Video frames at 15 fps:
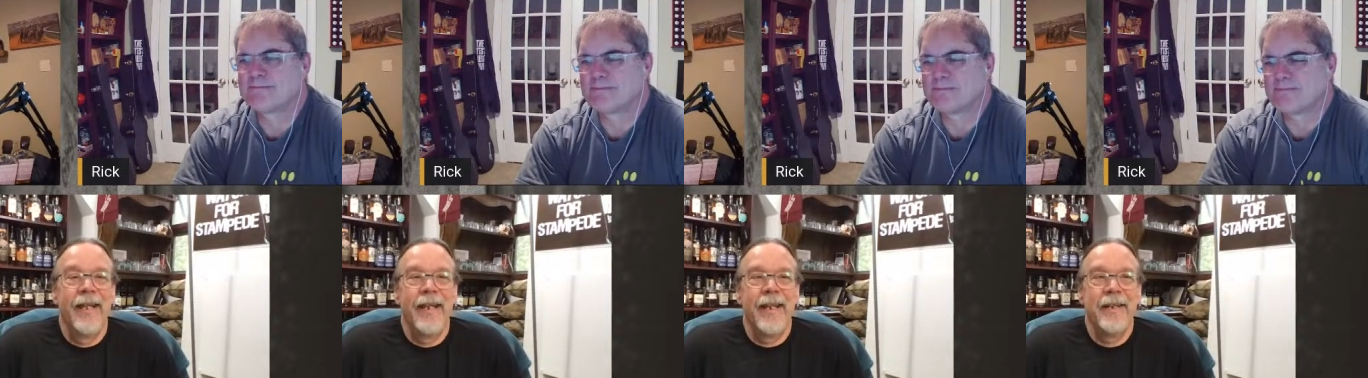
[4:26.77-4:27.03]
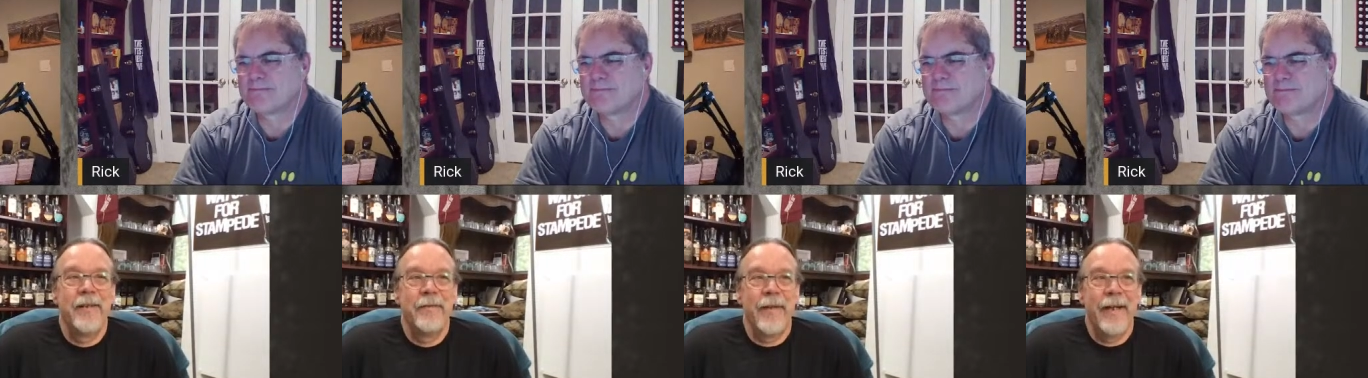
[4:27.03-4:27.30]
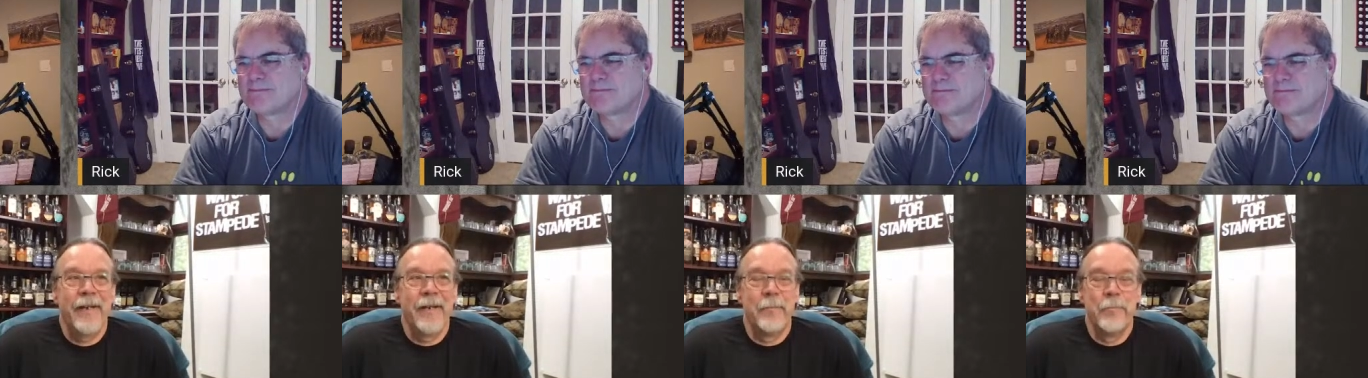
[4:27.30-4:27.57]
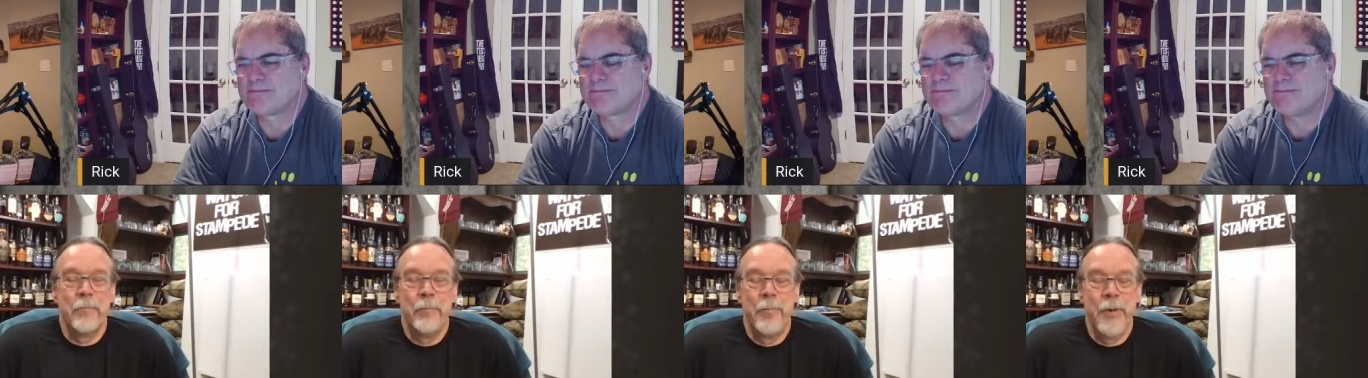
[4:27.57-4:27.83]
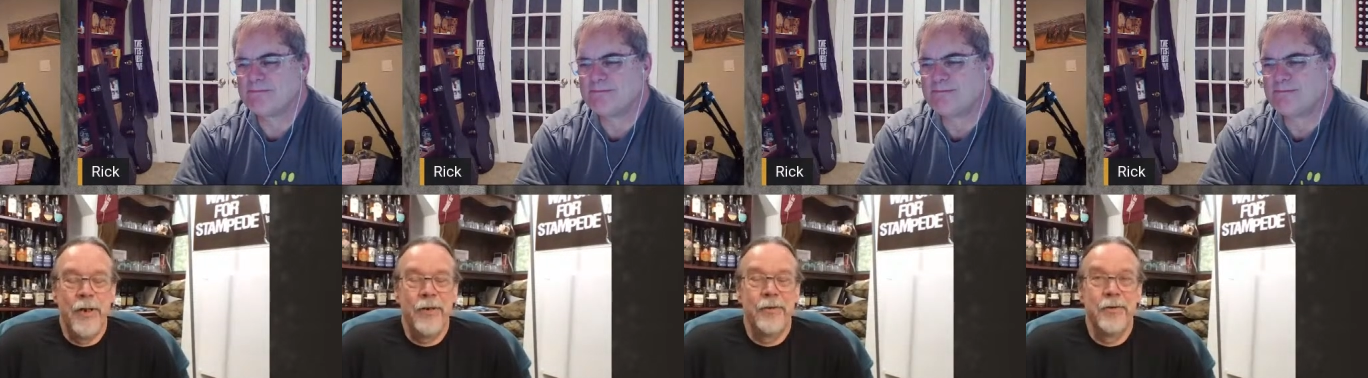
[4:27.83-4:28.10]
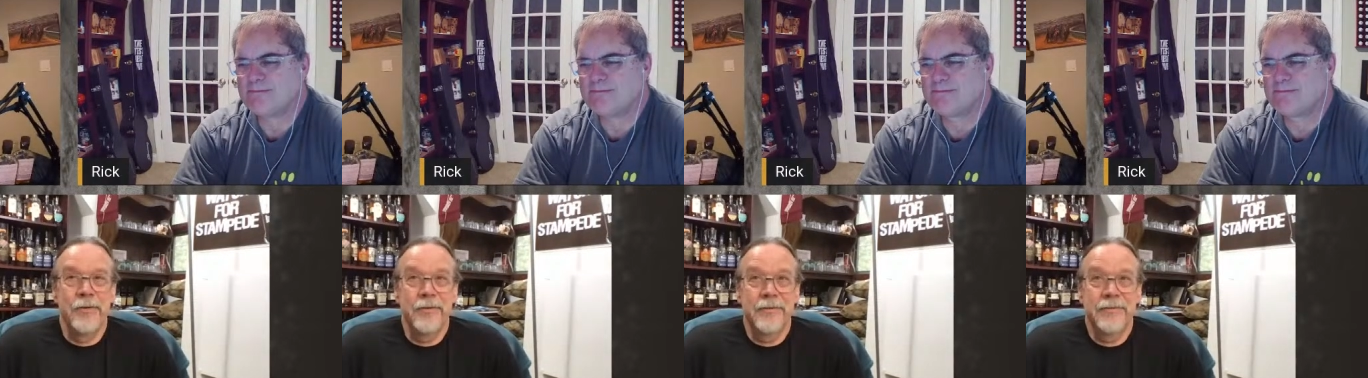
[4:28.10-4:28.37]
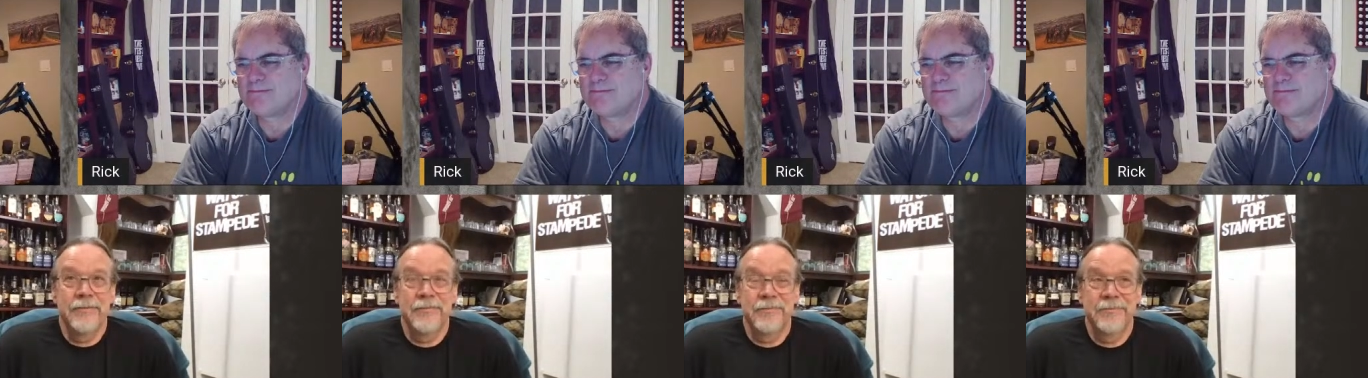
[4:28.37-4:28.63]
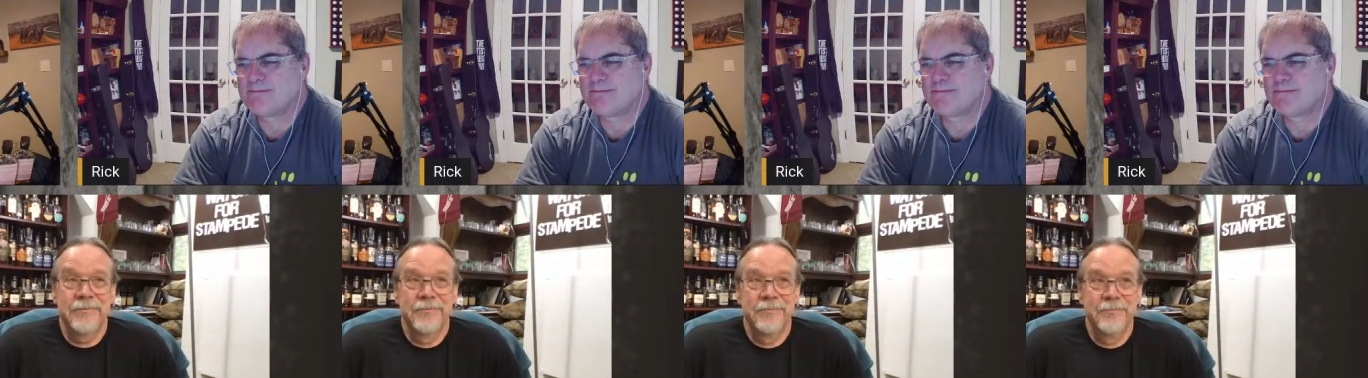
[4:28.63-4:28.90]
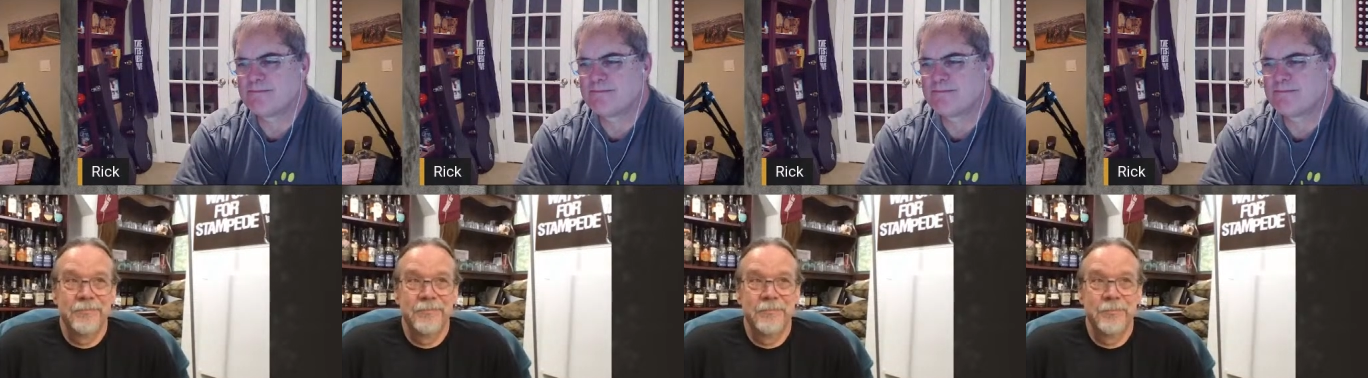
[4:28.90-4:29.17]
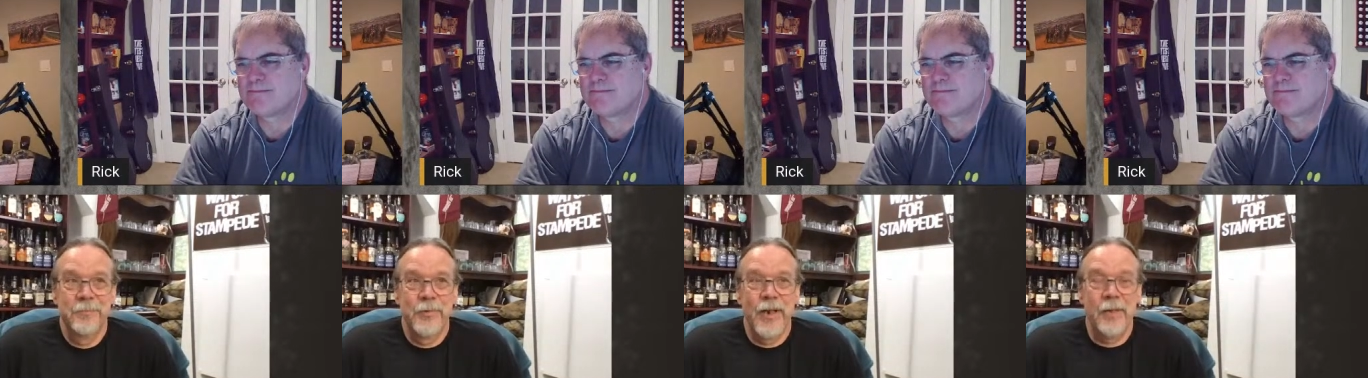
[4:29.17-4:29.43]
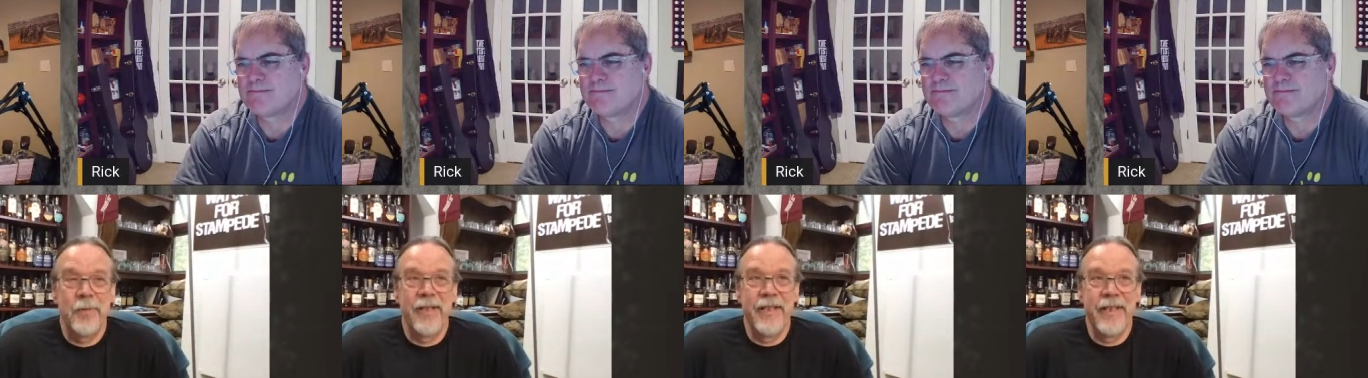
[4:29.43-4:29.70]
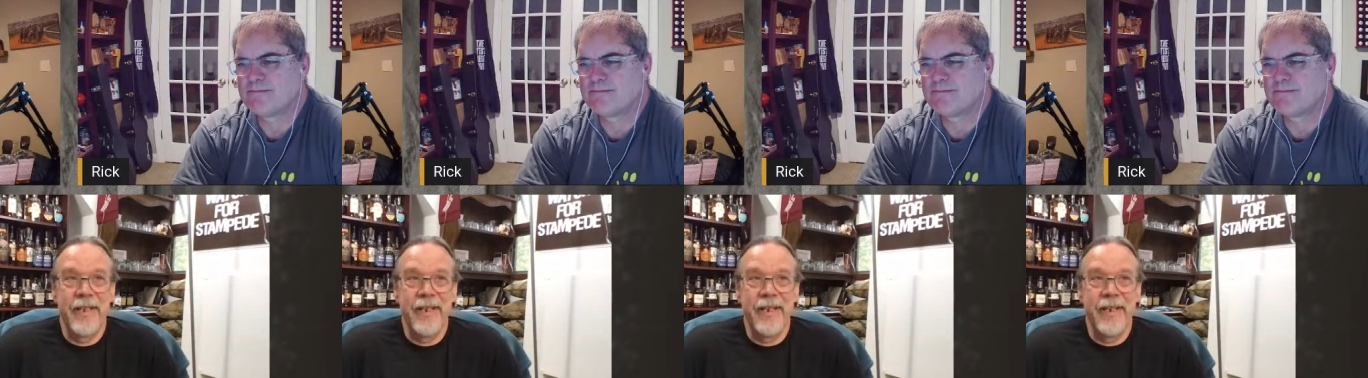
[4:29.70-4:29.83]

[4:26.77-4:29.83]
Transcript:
Speaker 1: And if I had a boat, probably